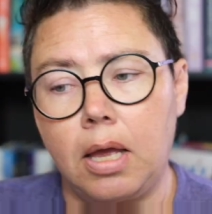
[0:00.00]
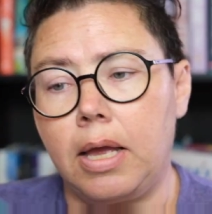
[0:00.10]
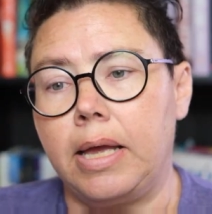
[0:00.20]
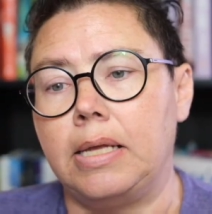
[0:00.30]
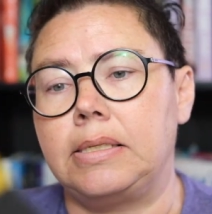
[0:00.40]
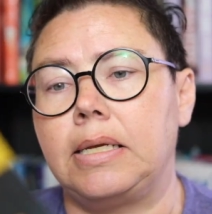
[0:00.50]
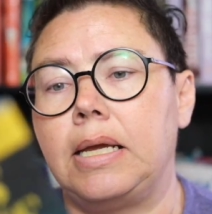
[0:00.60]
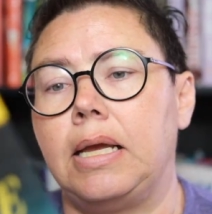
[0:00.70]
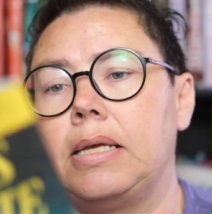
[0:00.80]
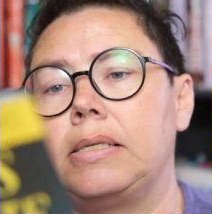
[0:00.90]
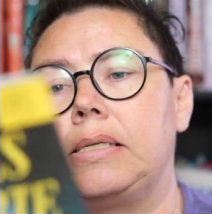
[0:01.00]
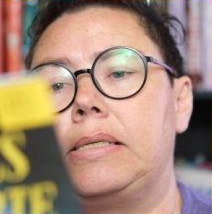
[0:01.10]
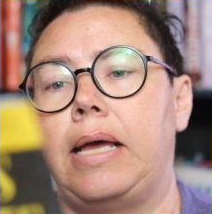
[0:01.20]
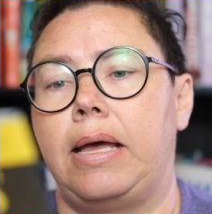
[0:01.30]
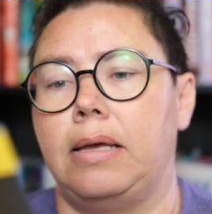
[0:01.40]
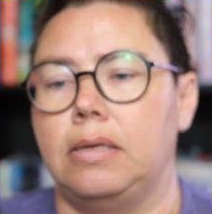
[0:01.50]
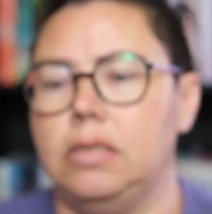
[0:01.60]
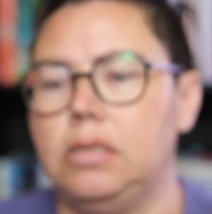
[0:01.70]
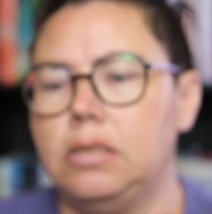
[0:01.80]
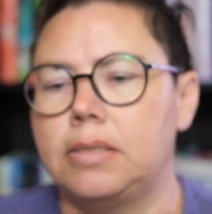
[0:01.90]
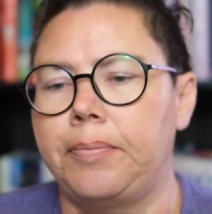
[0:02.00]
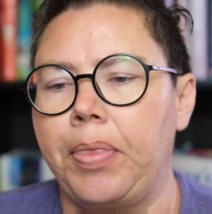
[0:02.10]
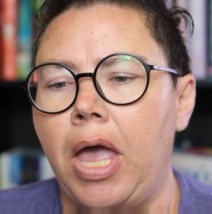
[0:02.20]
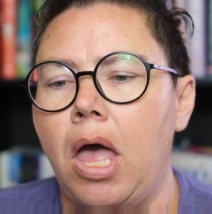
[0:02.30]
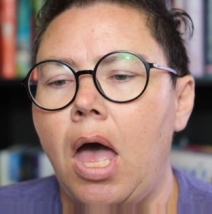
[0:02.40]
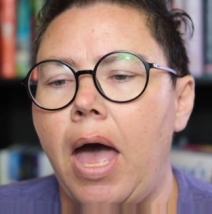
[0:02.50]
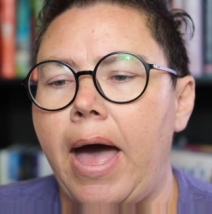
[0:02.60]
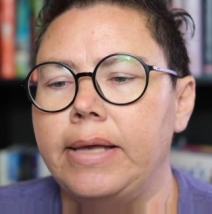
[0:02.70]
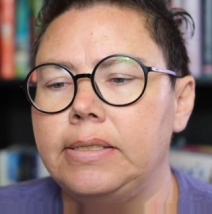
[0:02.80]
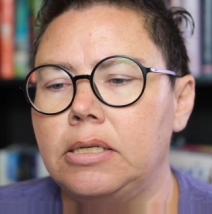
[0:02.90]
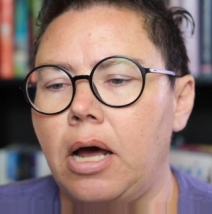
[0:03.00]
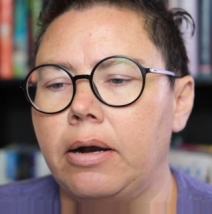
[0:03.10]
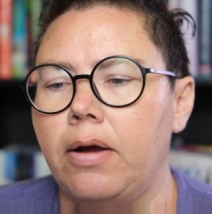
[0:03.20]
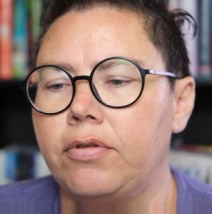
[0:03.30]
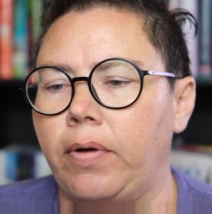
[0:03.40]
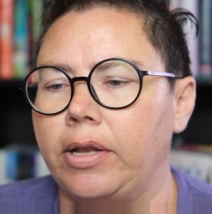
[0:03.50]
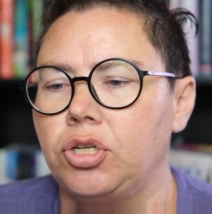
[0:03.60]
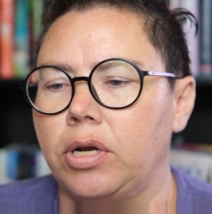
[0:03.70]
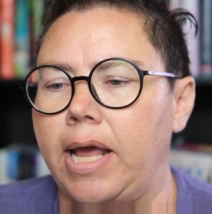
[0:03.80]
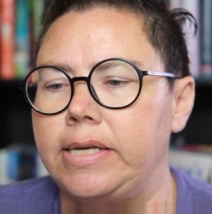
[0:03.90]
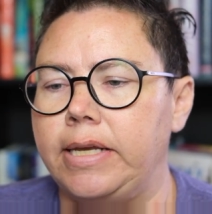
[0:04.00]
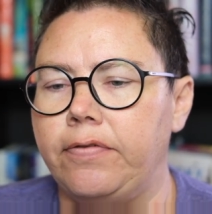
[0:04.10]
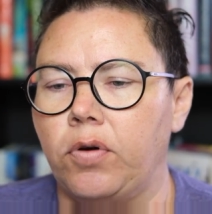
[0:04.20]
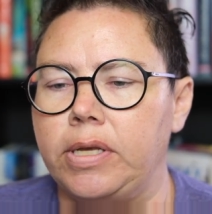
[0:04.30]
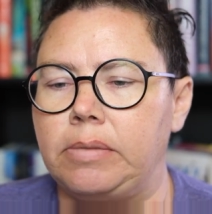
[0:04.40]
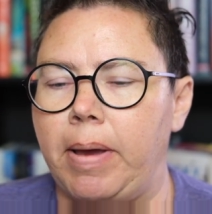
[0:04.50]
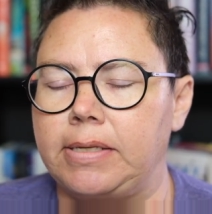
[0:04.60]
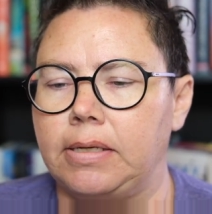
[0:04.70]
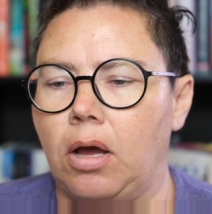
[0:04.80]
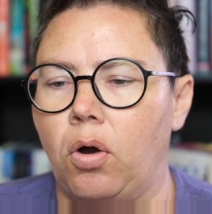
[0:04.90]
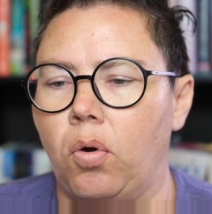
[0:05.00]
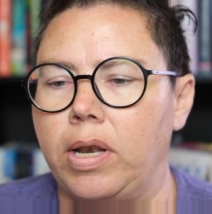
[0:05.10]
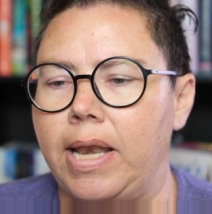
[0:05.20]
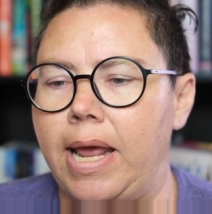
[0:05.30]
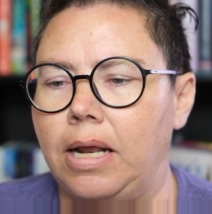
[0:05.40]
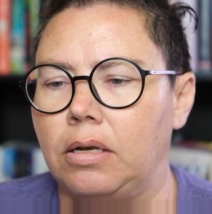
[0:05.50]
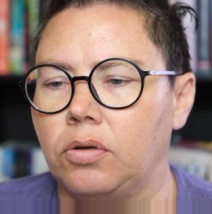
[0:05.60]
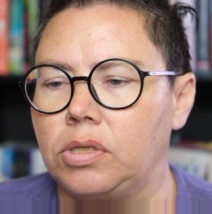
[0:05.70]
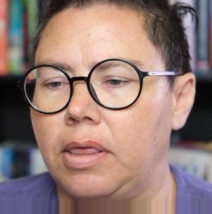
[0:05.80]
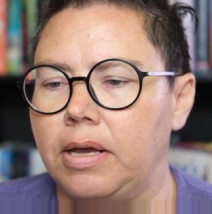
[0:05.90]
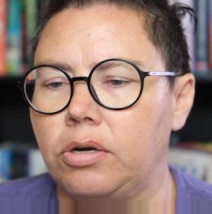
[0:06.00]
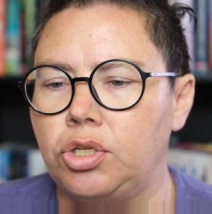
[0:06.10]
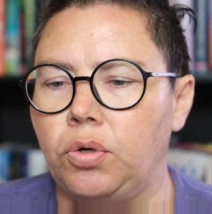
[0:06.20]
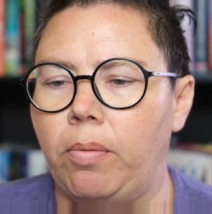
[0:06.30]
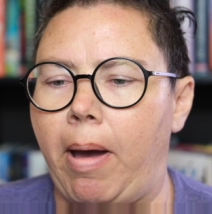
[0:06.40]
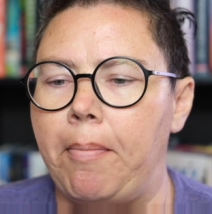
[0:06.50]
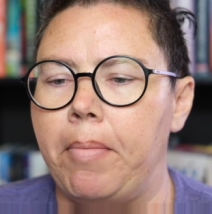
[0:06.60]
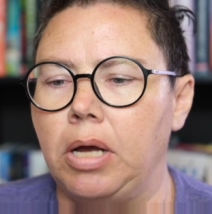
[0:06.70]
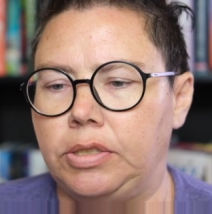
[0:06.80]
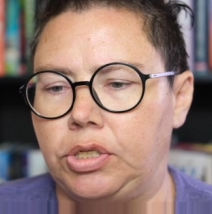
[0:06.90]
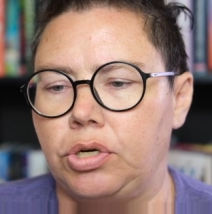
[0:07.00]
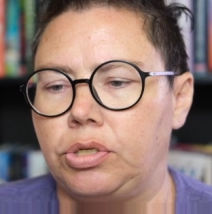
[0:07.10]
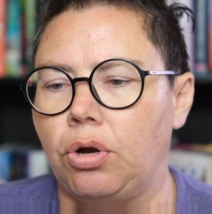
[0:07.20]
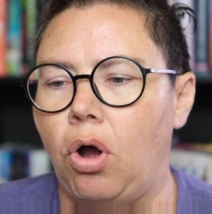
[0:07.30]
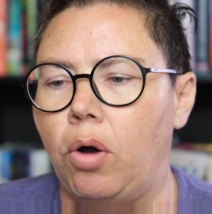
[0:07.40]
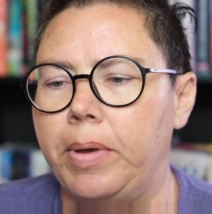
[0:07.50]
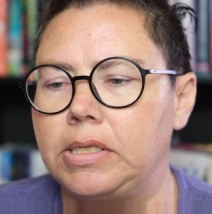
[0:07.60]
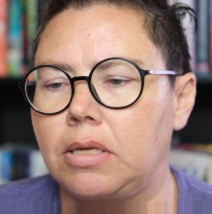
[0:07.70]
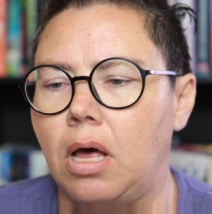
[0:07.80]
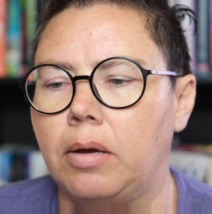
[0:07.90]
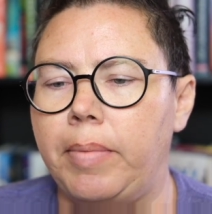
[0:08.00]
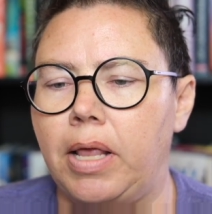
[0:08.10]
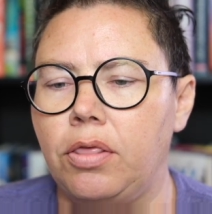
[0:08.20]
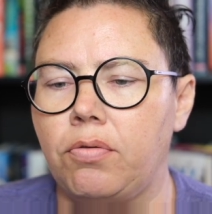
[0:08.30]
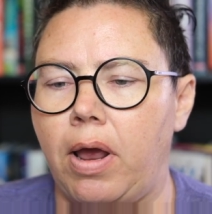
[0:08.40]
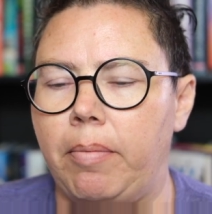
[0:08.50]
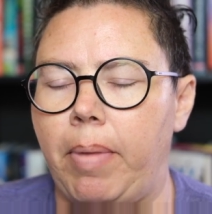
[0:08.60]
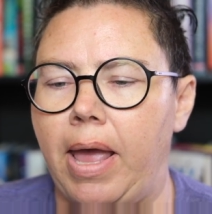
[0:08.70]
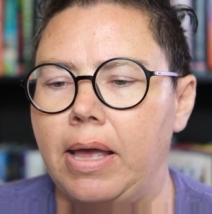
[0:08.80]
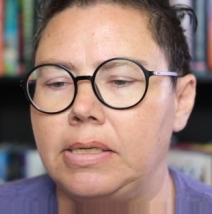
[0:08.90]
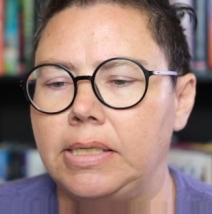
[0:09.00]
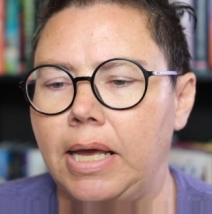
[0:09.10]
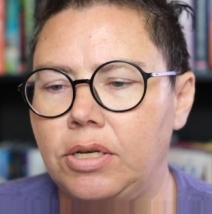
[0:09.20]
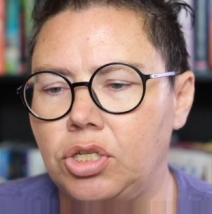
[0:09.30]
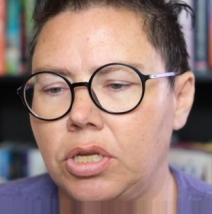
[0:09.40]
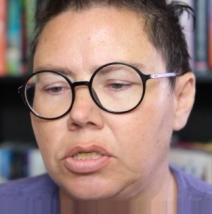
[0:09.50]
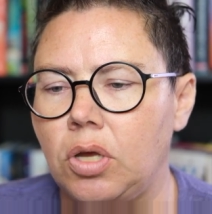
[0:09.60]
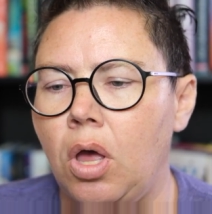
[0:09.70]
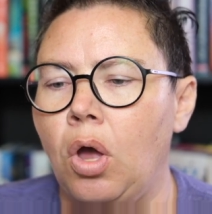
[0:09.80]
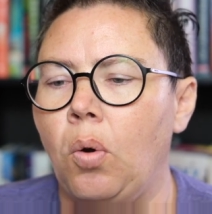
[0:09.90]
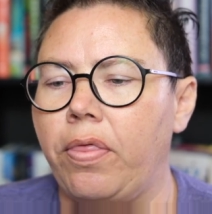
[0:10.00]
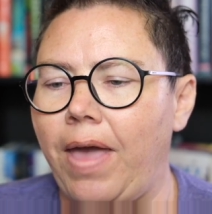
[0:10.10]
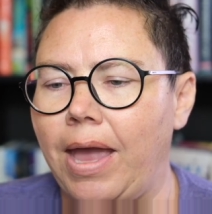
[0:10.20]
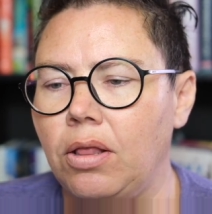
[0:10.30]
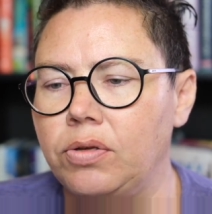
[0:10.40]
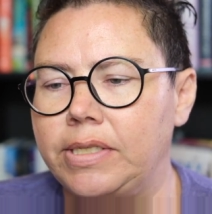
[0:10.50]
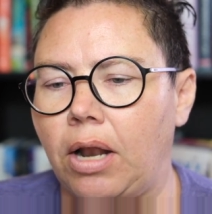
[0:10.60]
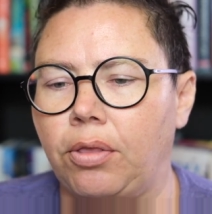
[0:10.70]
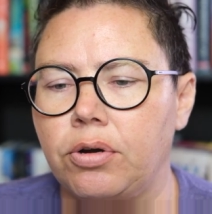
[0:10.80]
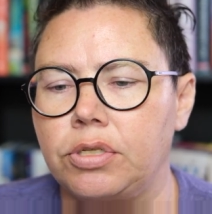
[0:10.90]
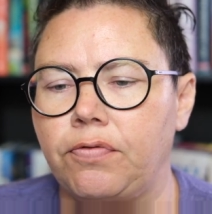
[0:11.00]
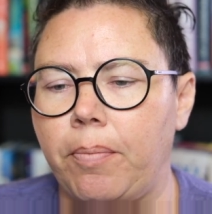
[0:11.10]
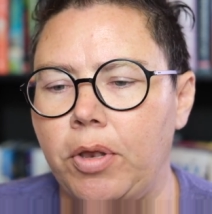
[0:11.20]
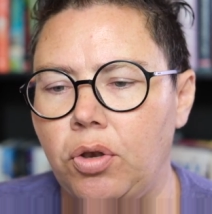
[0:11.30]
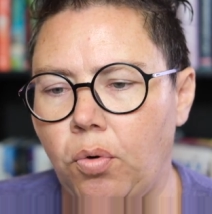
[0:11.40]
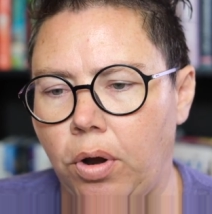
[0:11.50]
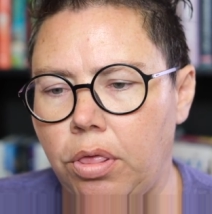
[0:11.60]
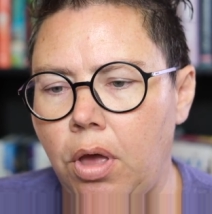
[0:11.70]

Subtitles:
It says, "As the daughter of a rancher in 1840s Mexico, Nena knows a thing or two about monsters. Her home has long been threatened by tensions with Anglo settlers from the north,